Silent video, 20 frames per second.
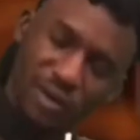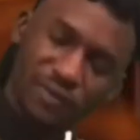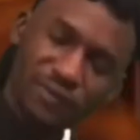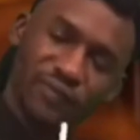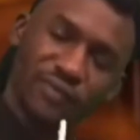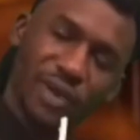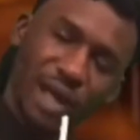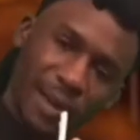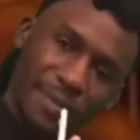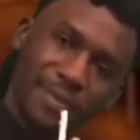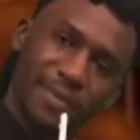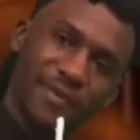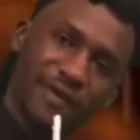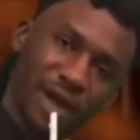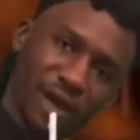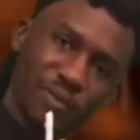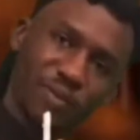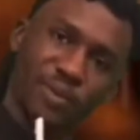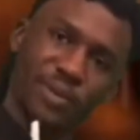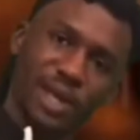really trying to
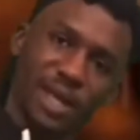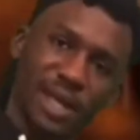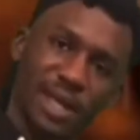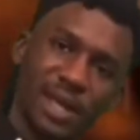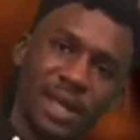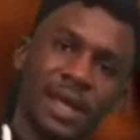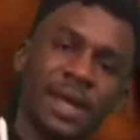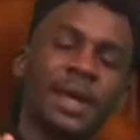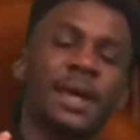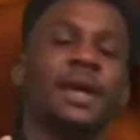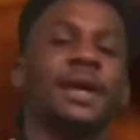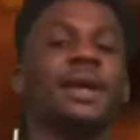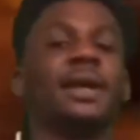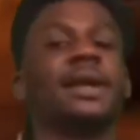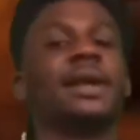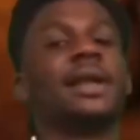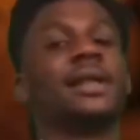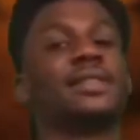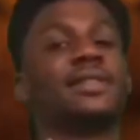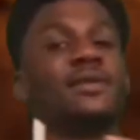fuck with me.
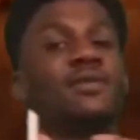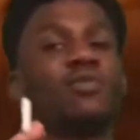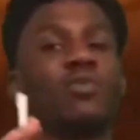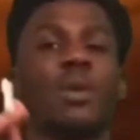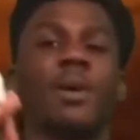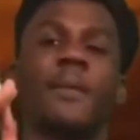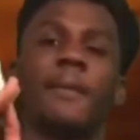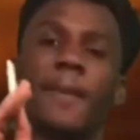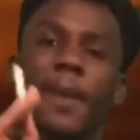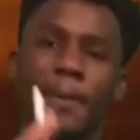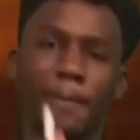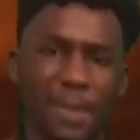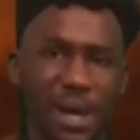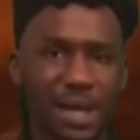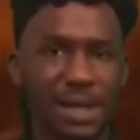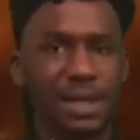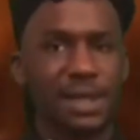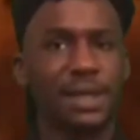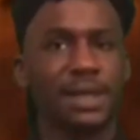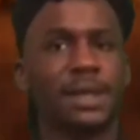You fucking with my
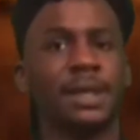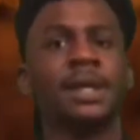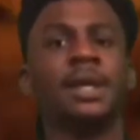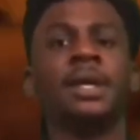money.